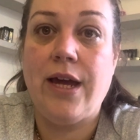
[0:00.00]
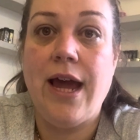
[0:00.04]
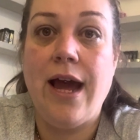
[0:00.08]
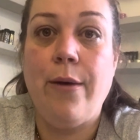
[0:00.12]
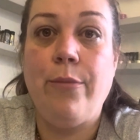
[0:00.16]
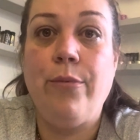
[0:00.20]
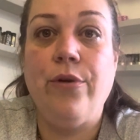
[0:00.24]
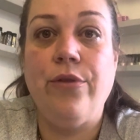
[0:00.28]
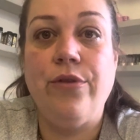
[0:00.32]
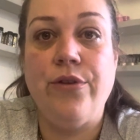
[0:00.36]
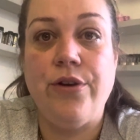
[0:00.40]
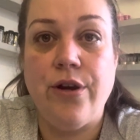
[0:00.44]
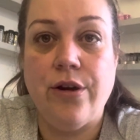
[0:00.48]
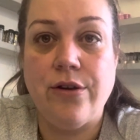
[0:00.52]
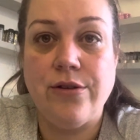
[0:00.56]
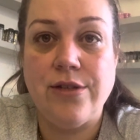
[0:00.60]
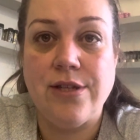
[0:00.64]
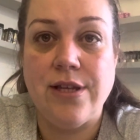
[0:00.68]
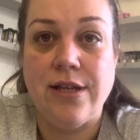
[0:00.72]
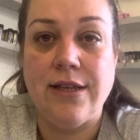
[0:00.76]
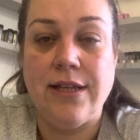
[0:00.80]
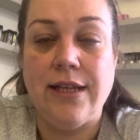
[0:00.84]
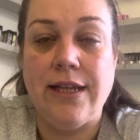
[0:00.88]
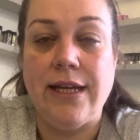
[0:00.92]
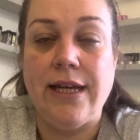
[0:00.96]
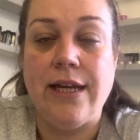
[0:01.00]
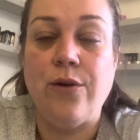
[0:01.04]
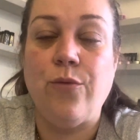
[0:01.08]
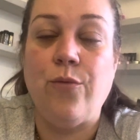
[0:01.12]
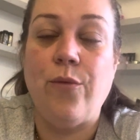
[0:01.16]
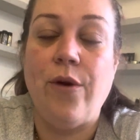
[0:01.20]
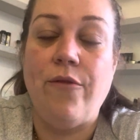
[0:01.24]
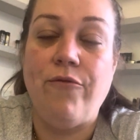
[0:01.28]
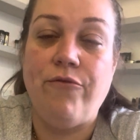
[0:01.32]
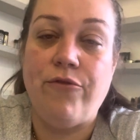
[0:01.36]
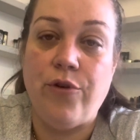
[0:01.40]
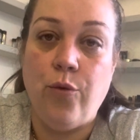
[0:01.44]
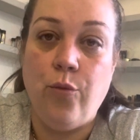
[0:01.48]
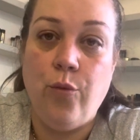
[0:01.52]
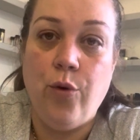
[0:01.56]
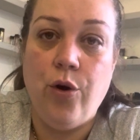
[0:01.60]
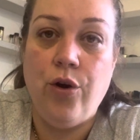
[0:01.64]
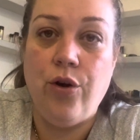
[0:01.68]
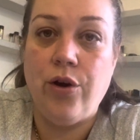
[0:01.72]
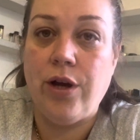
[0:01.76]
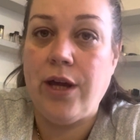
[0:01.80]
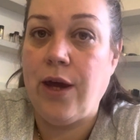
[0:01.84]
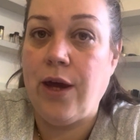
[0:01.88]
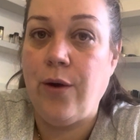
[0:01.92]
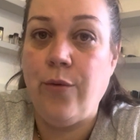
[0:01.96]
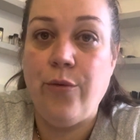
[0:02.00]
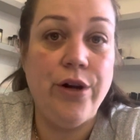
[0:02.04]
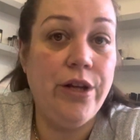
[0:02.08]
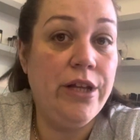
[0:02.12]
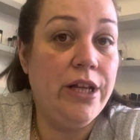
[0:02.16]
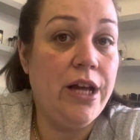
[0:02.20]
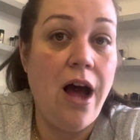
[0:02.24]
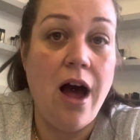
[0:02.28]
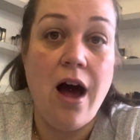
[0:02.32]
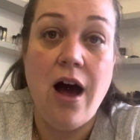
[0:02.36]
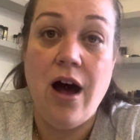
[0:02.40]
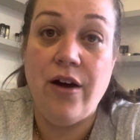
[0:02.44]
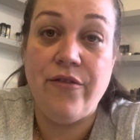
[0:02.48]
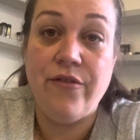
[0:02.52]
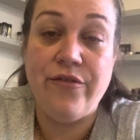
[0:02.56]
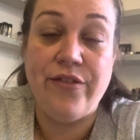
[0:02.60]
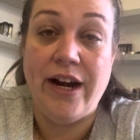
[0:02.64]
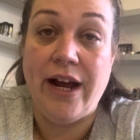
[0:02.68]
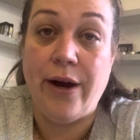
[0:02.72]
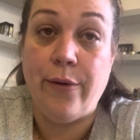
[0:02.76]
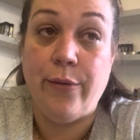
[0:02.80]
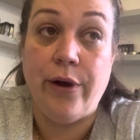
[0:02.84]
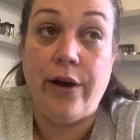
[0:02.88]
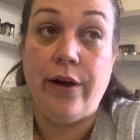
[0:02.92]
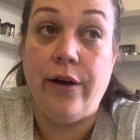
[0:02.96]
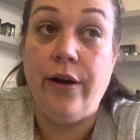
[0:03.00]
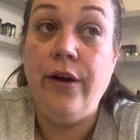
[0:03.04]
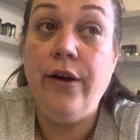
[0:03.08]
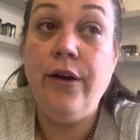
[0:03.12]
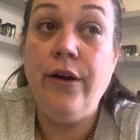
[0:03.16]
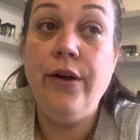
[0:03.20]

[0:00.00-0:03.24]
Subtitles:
I put the dogs on the lead and went for a walk. It were only half an hour,